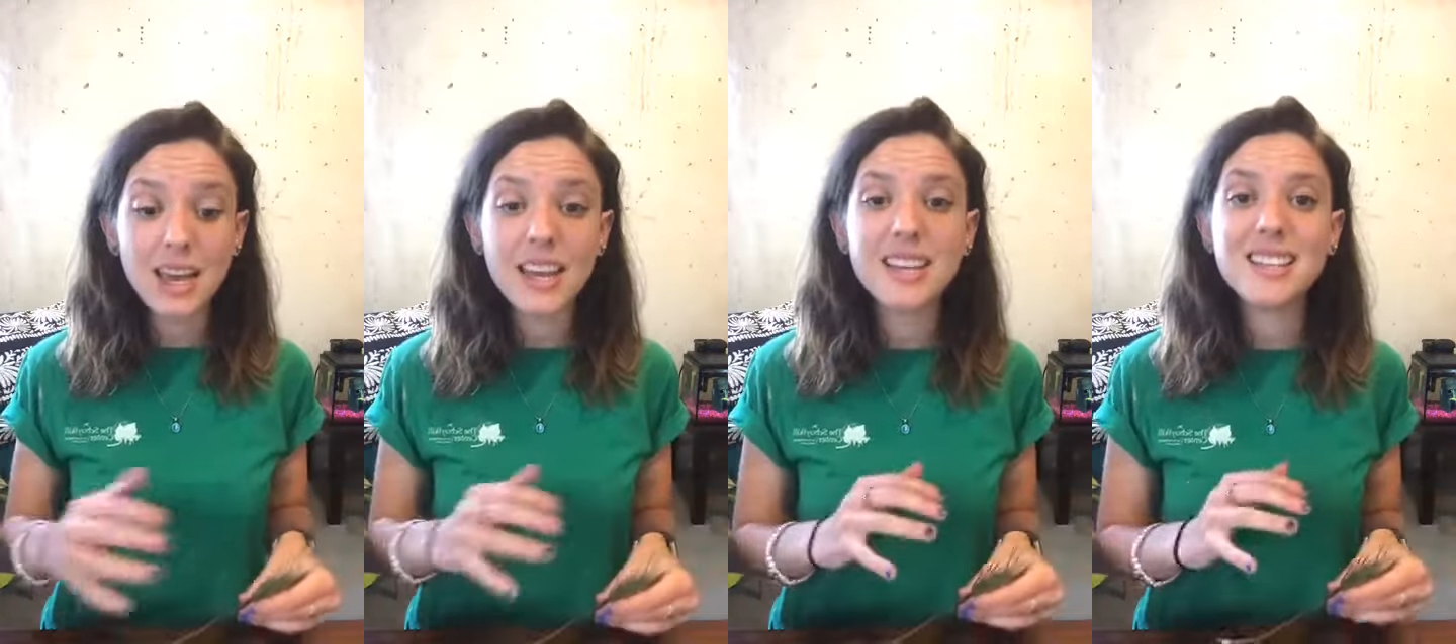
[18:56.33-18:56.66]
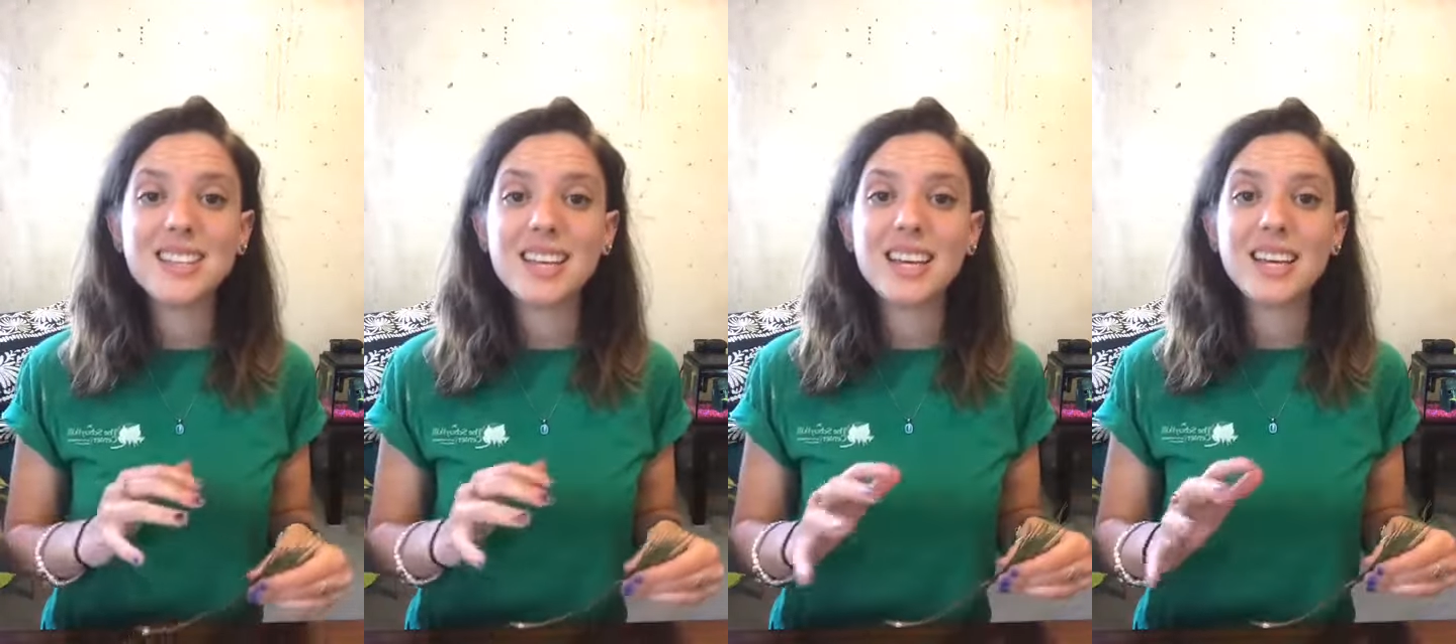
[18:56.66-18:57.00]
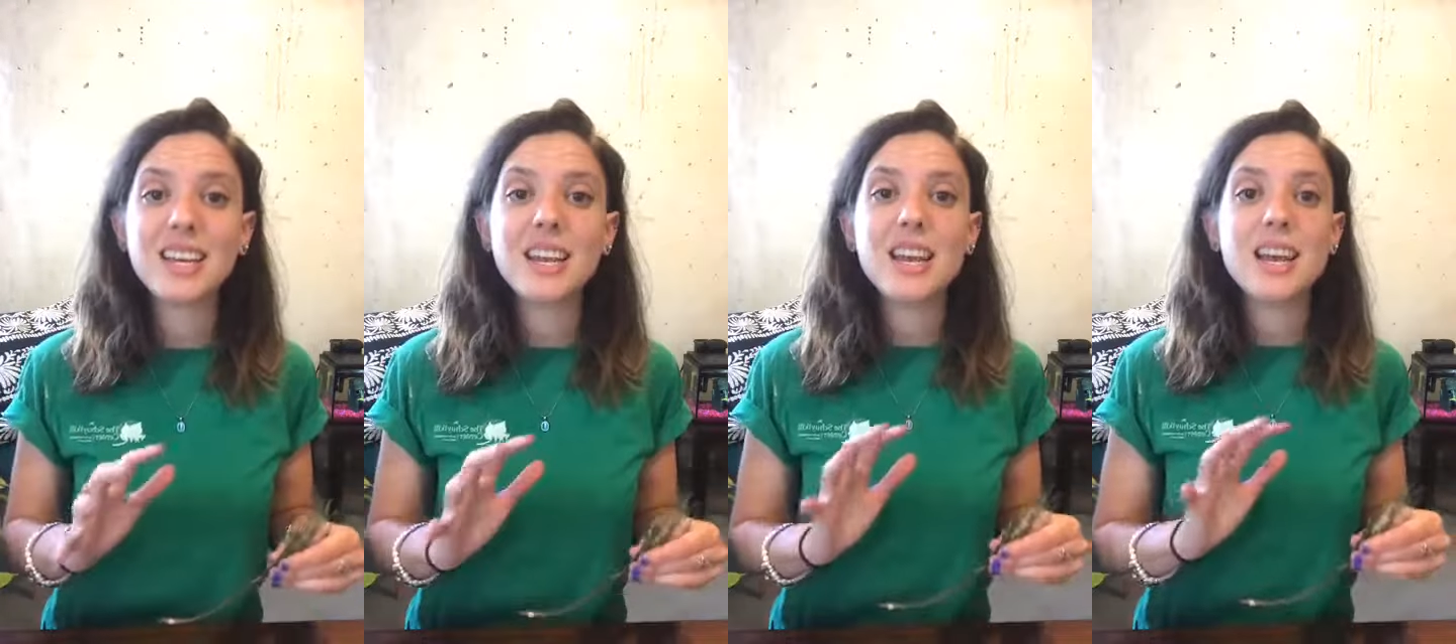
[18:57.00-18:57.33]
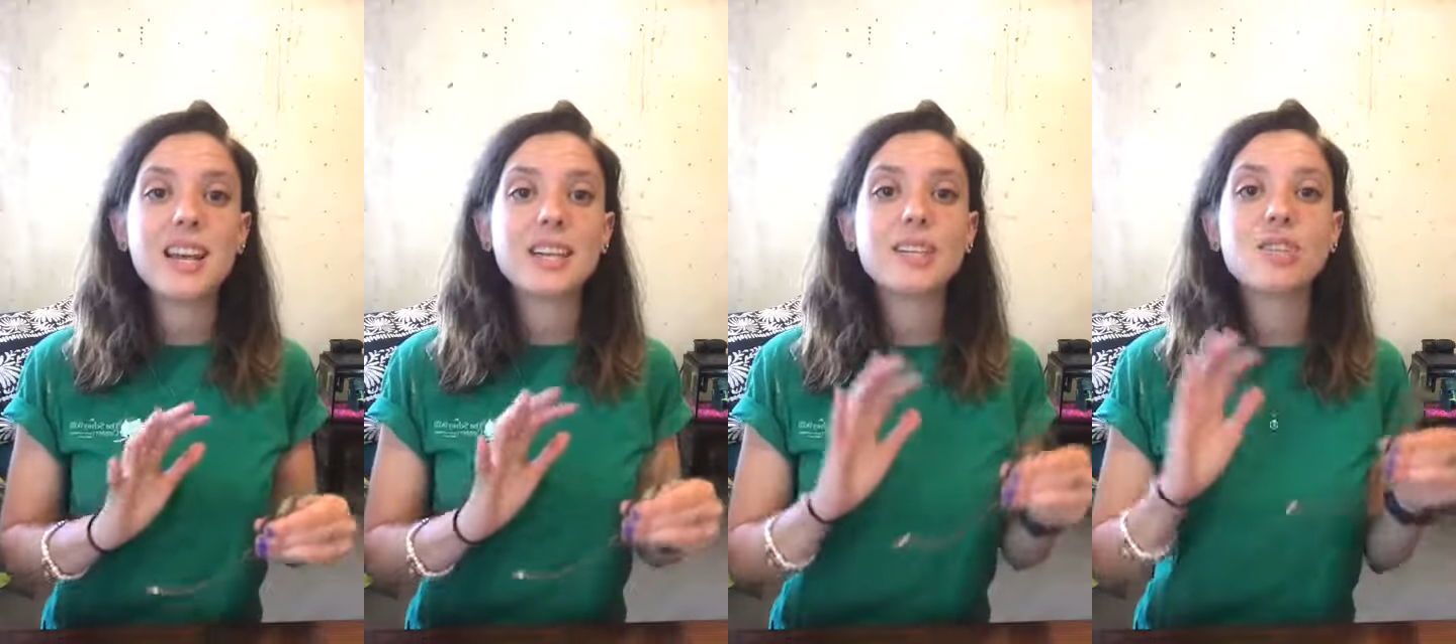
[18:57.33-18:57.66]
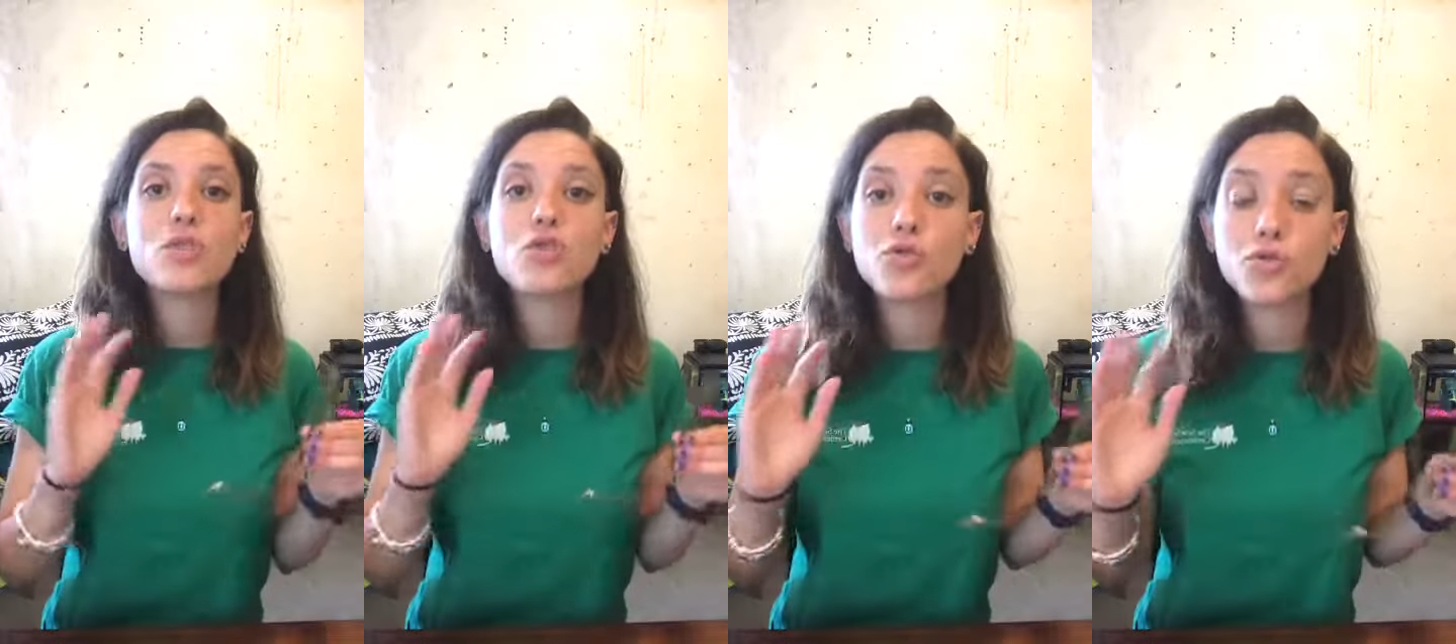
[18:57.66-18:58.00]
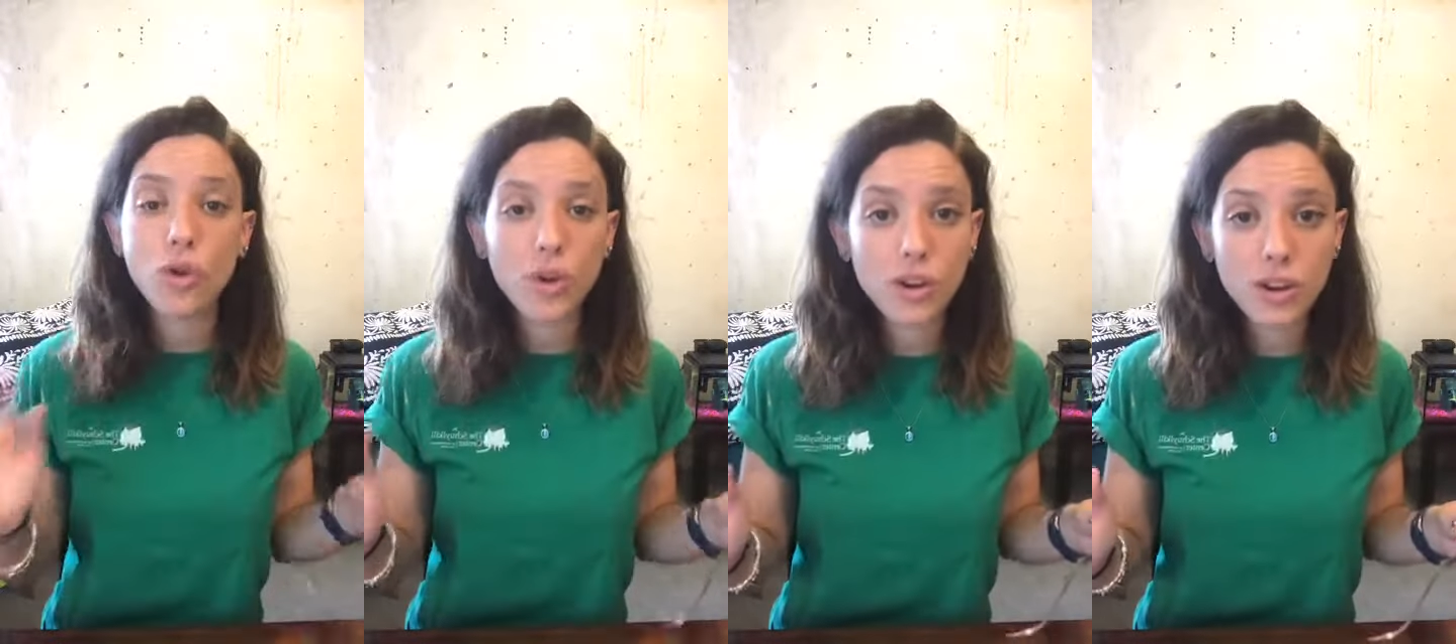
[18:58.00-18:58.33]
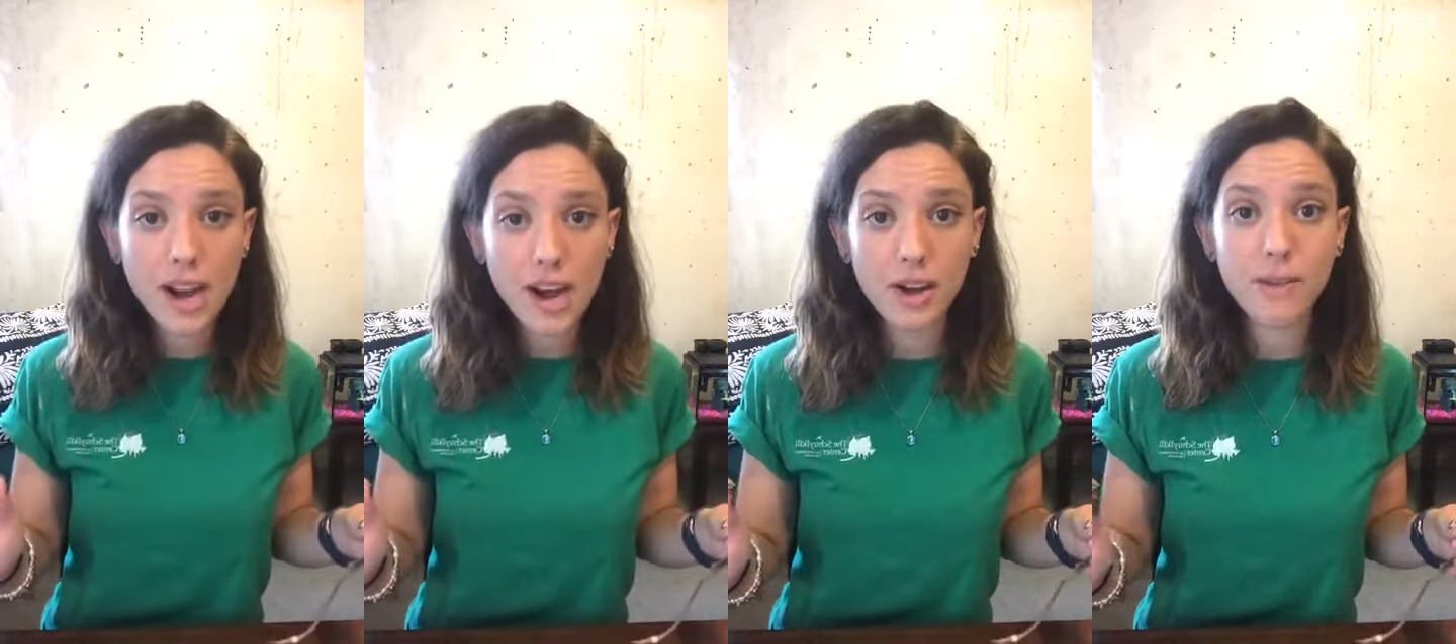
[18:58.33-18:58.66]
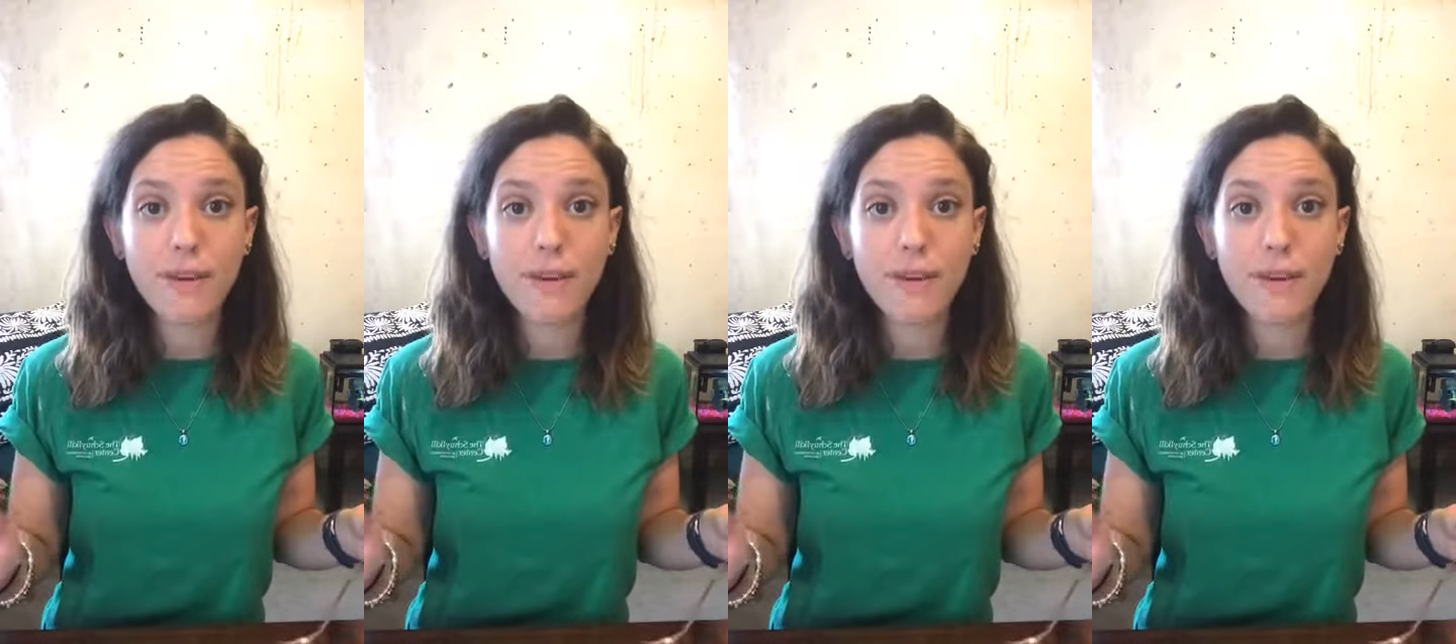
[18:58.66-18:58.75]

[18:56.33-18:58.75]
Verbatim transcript: is an extraordinary